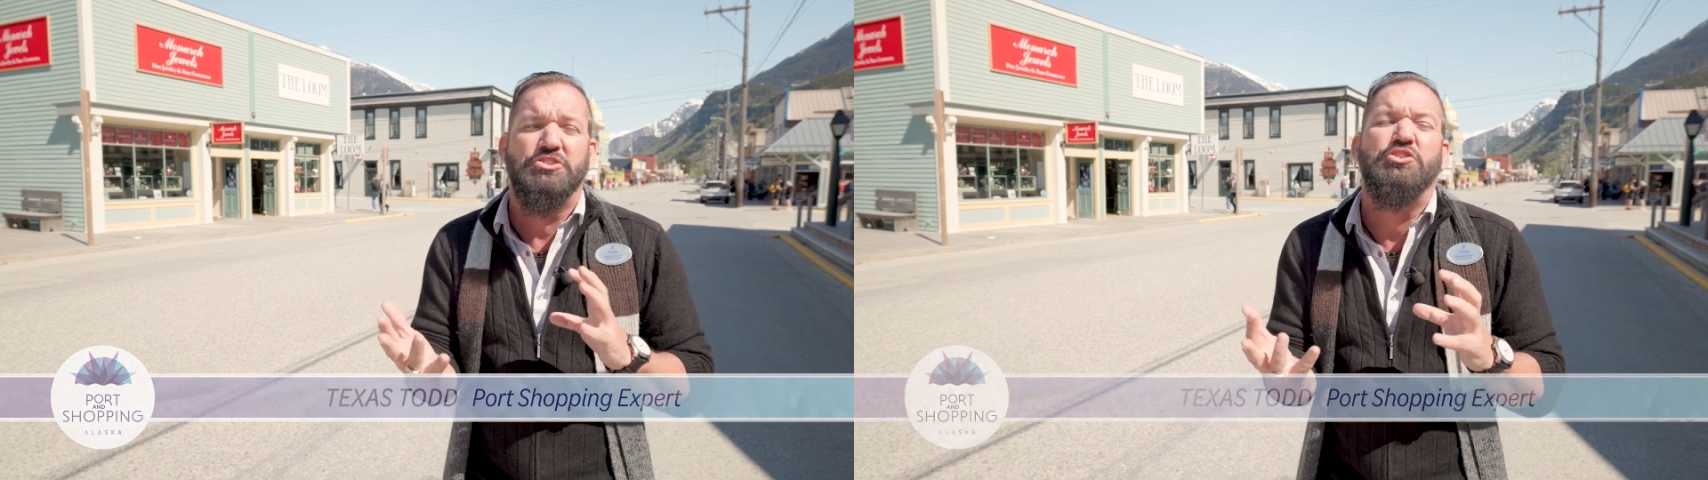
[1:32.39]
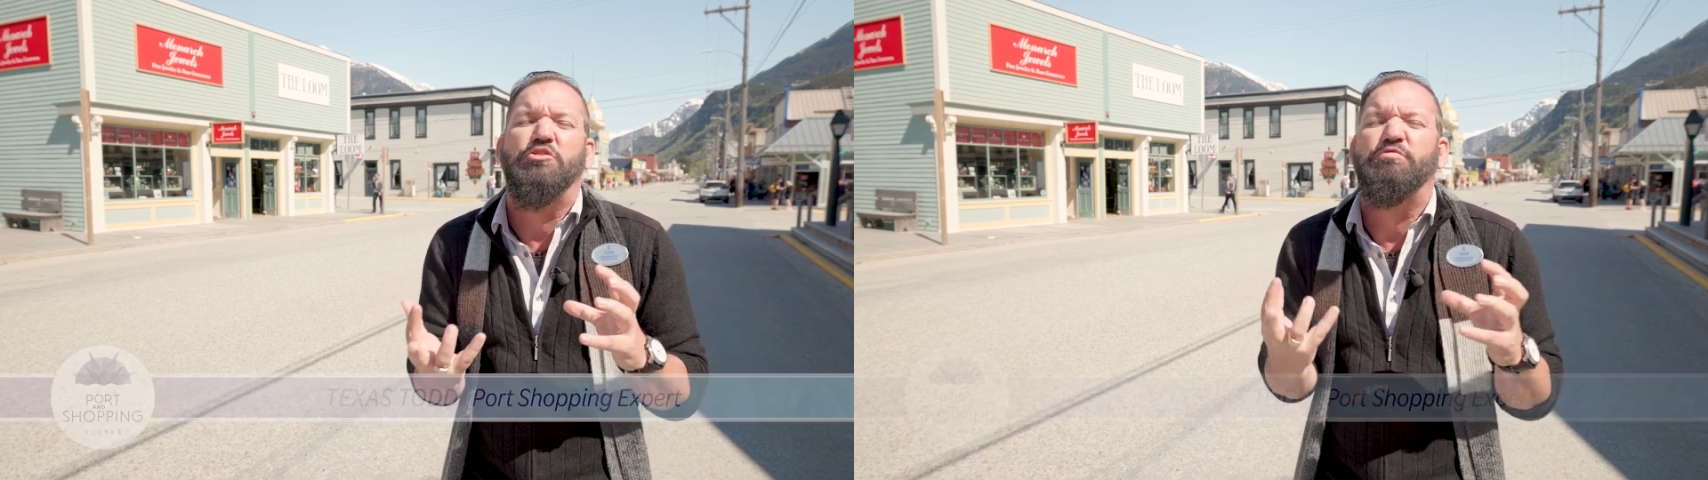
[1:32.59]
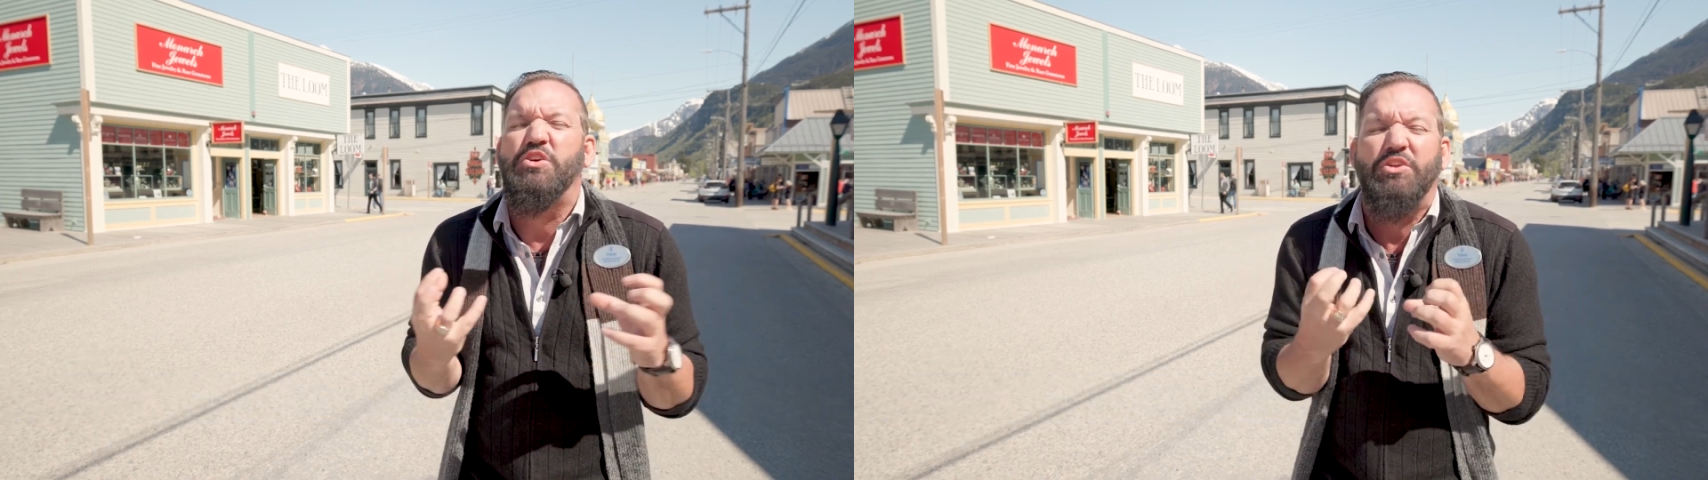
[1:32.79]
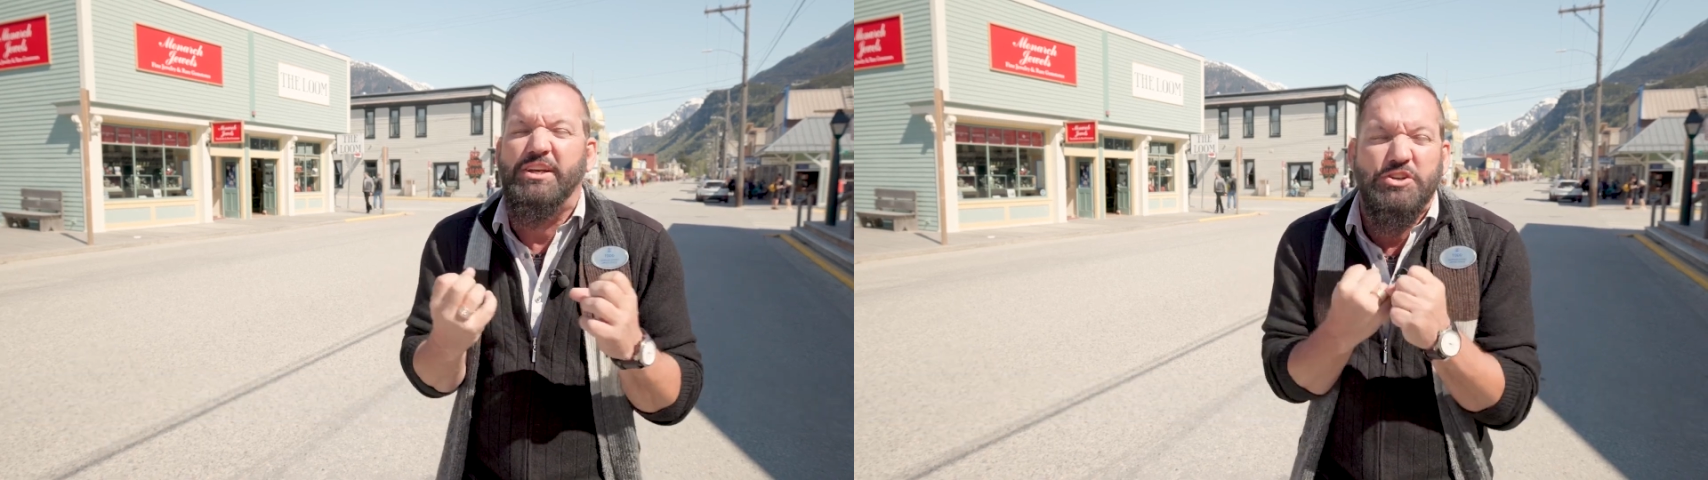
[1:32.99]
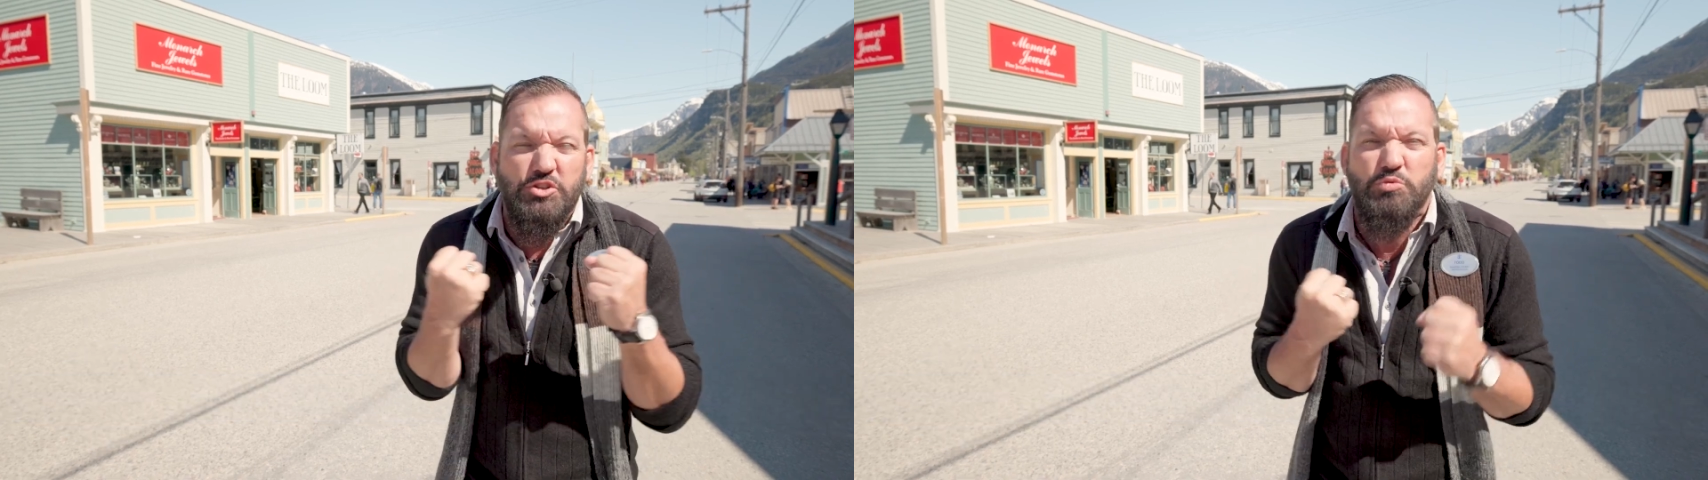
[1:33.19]
you just feel
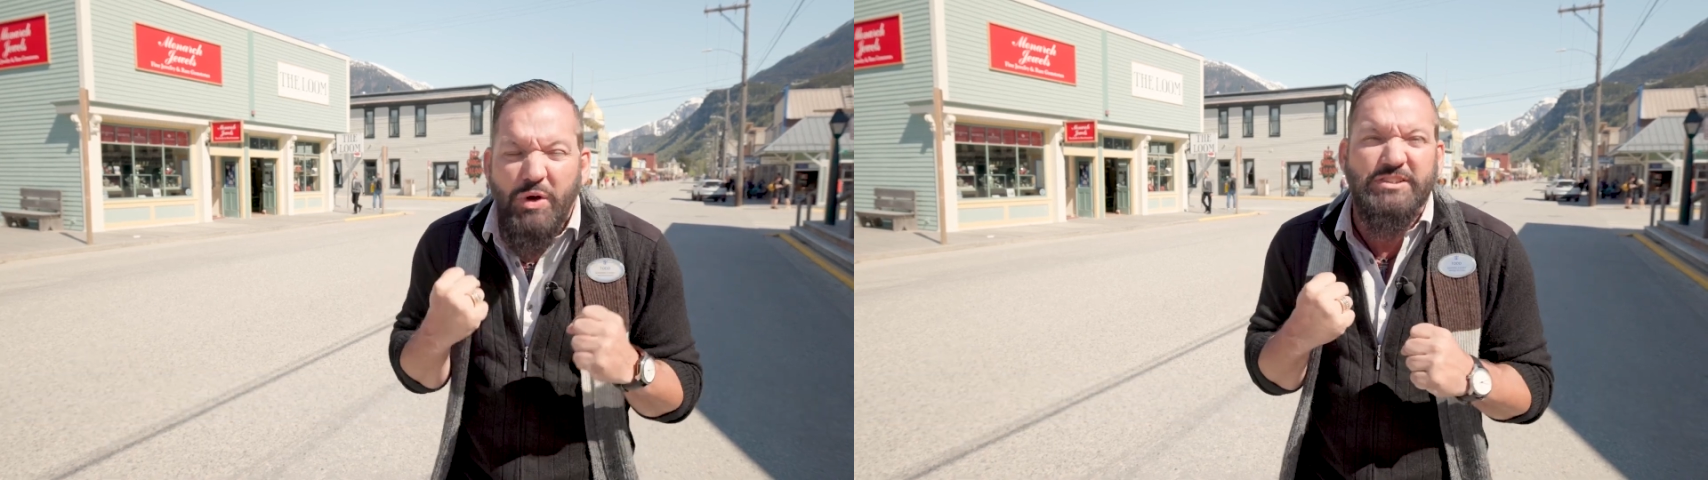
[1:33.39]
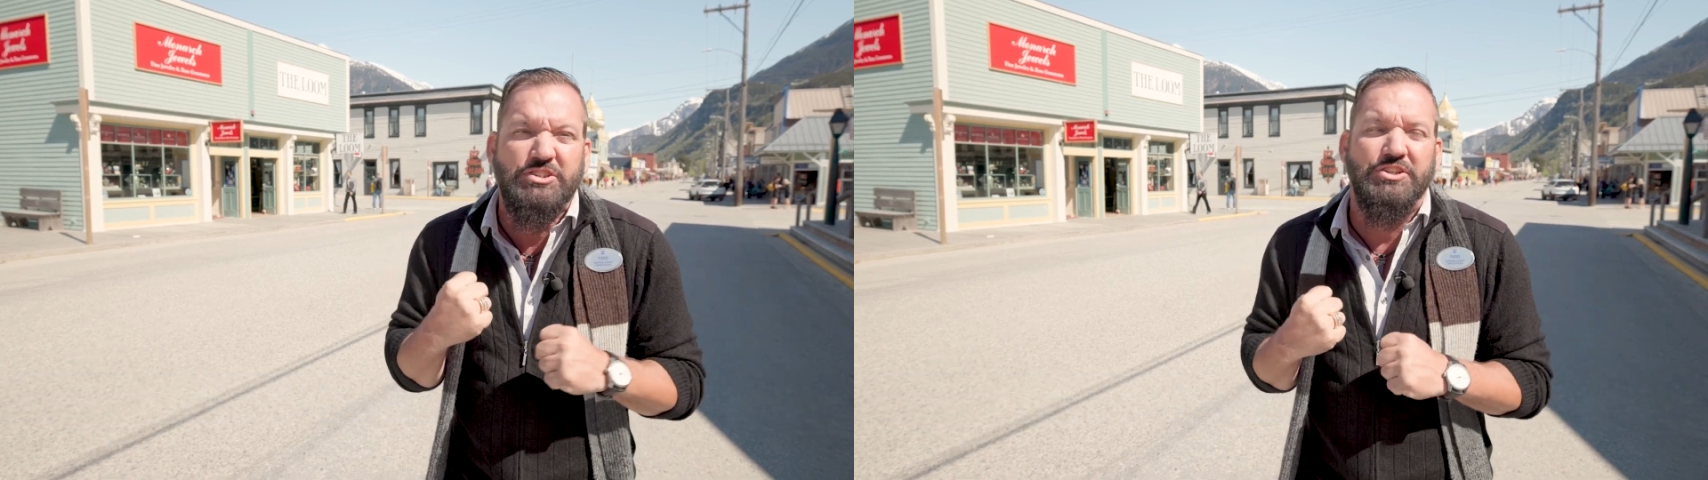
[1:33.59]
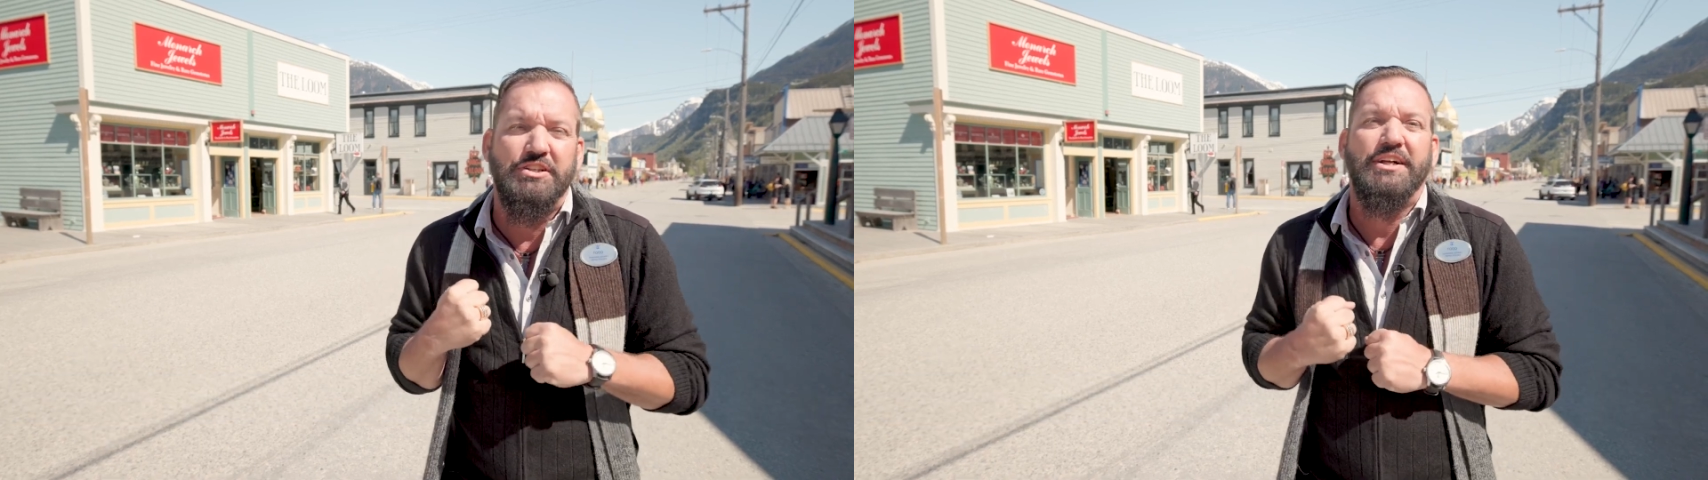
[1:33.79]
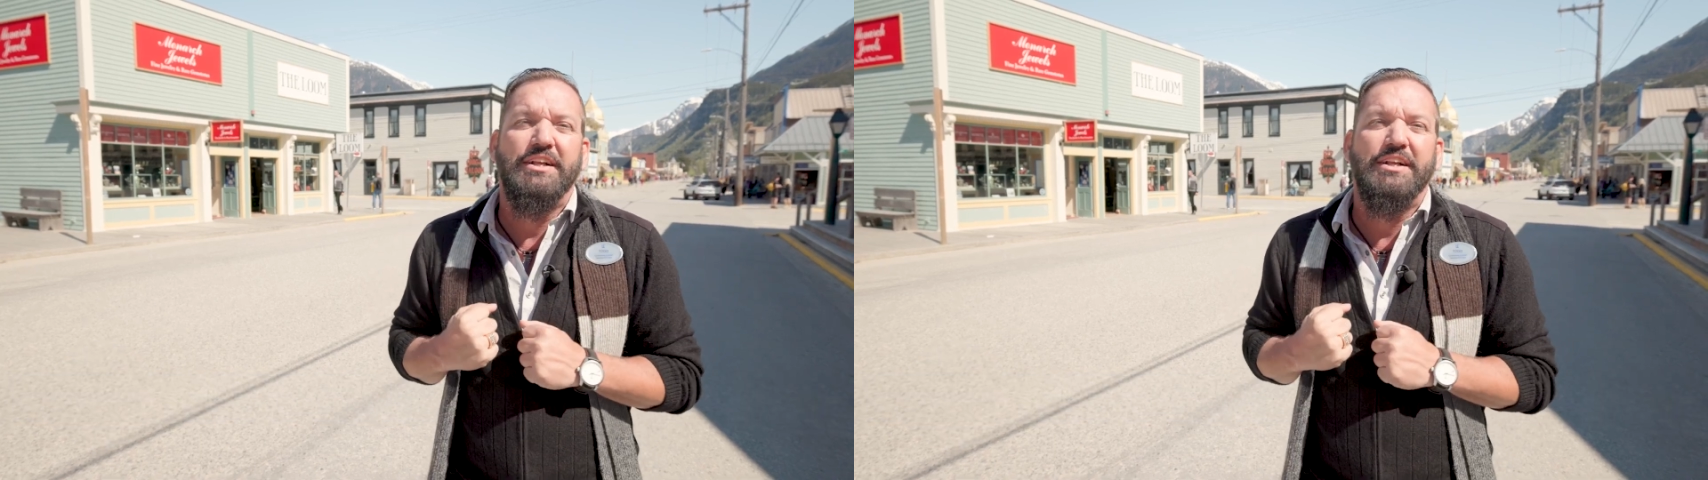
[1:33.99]
like you're in a Western.